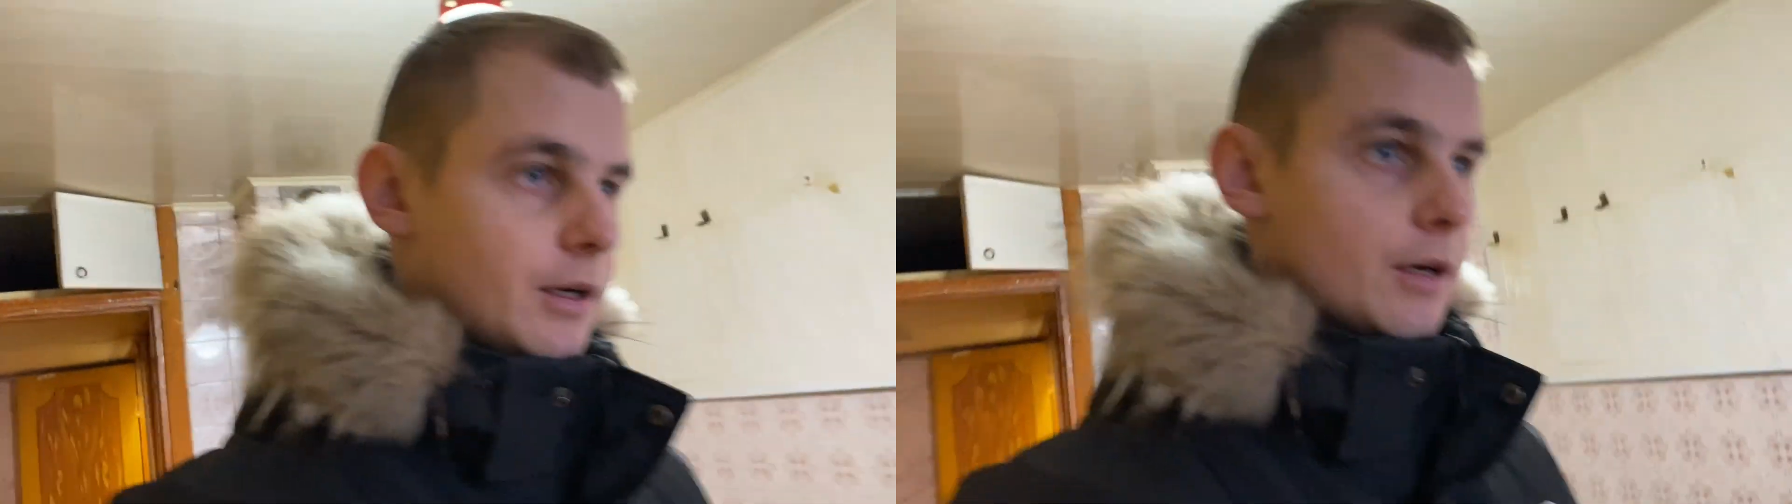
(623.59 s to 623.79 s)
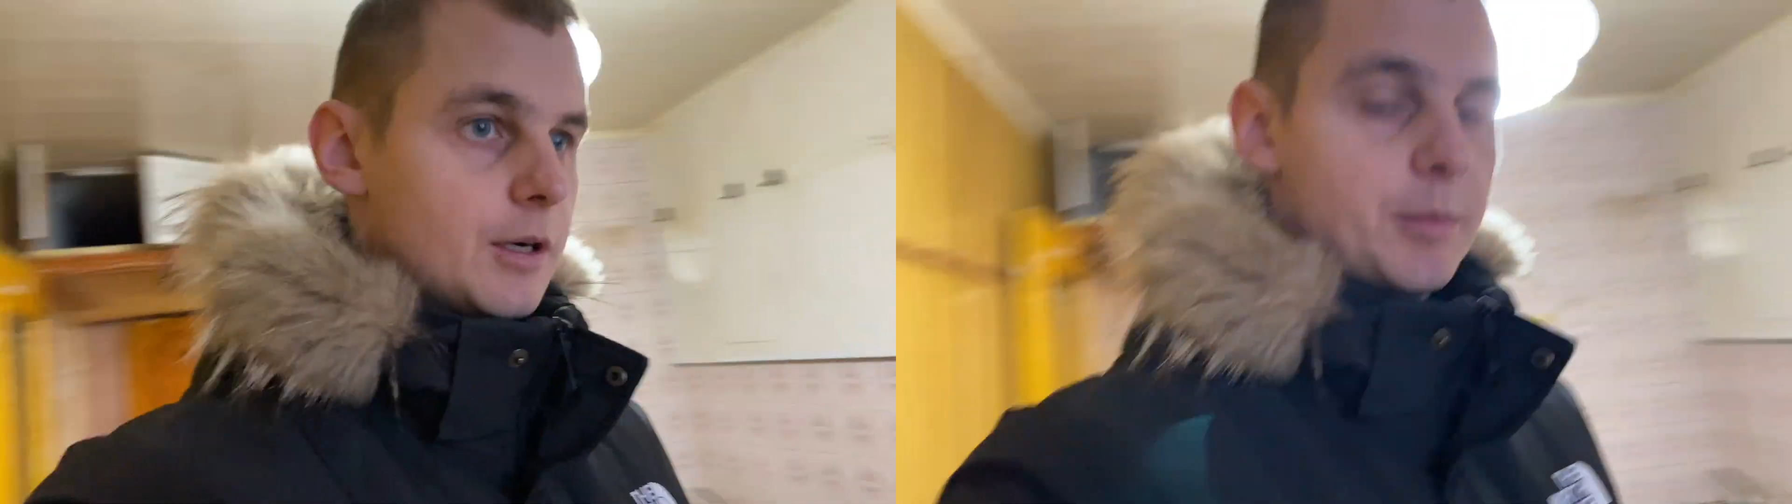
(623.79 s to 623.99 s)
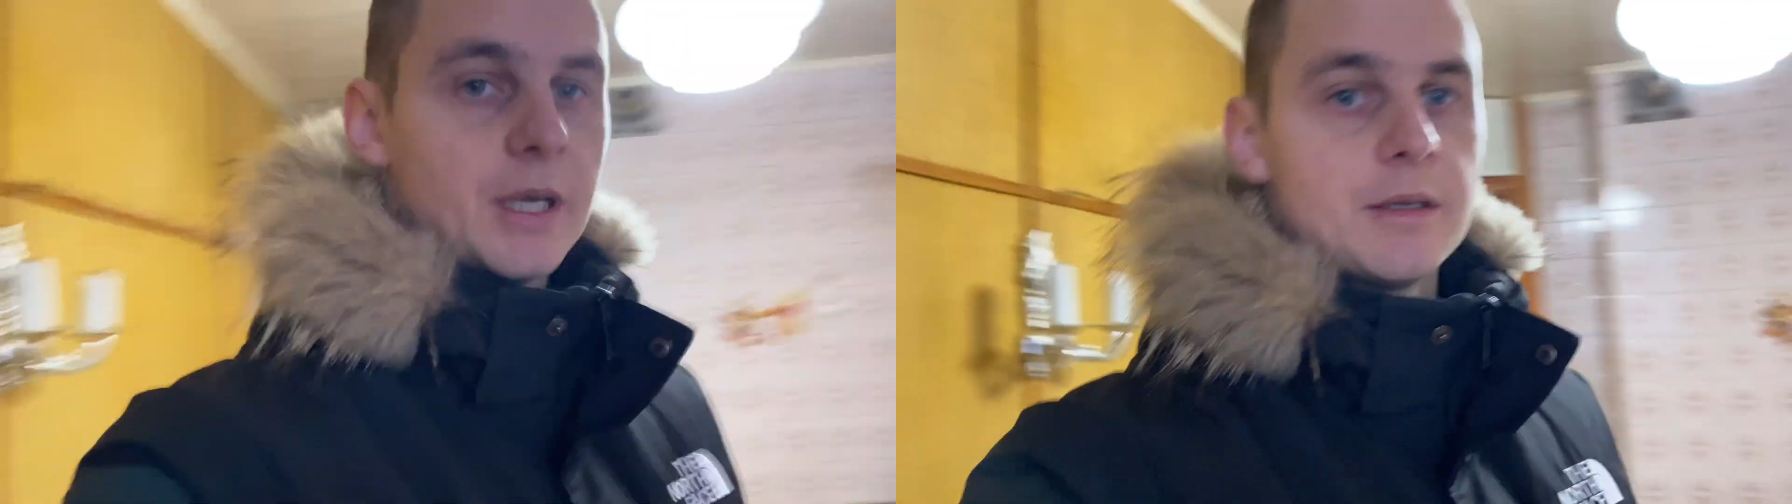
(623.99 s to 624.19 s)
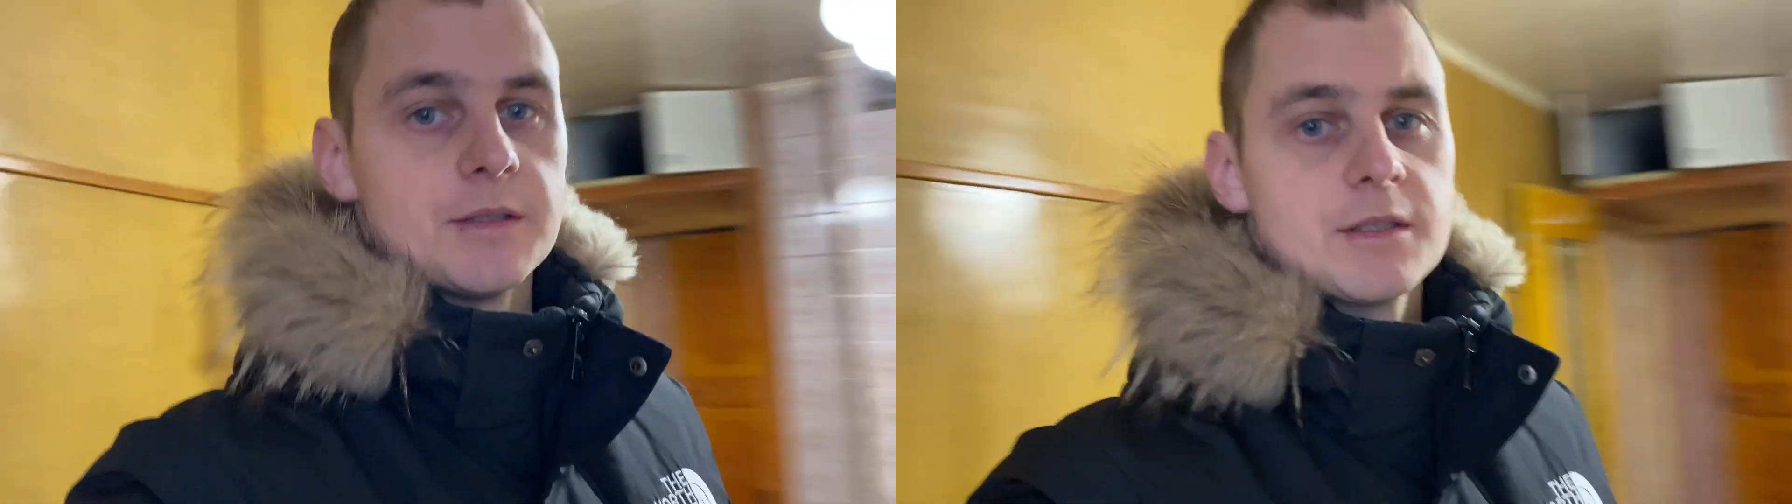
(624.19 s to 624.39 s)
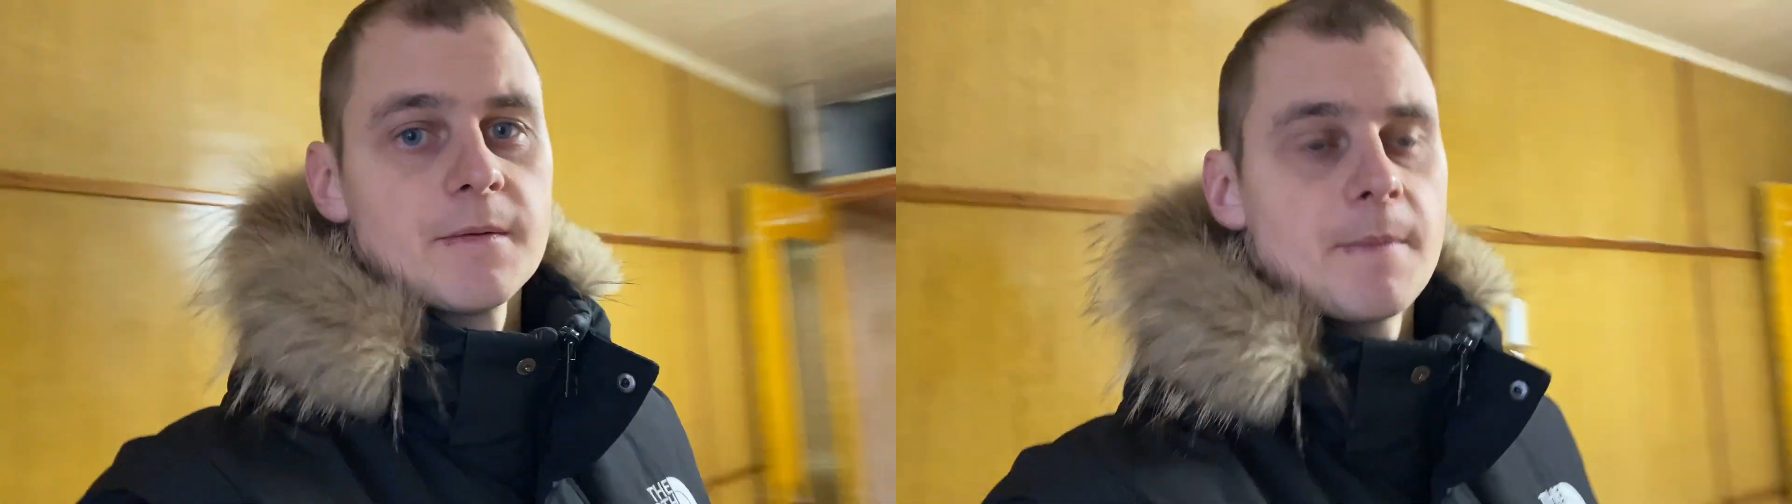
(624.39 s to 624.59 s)

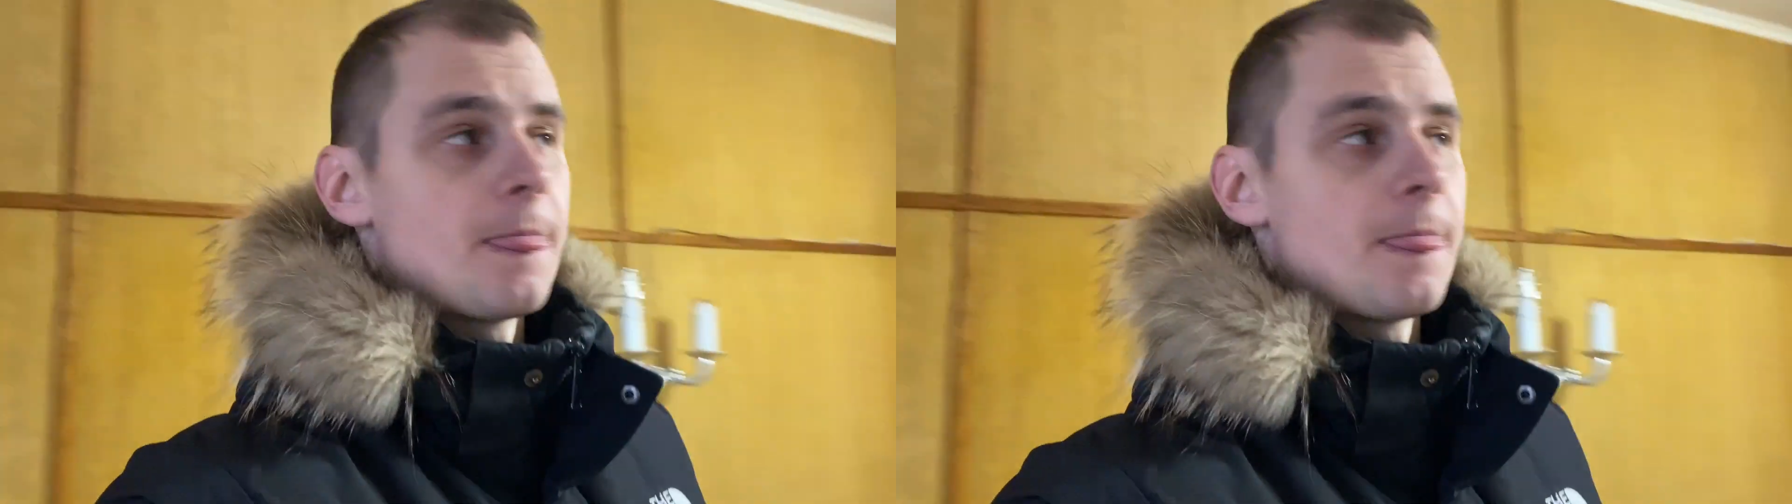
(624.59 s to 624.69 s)
repairs.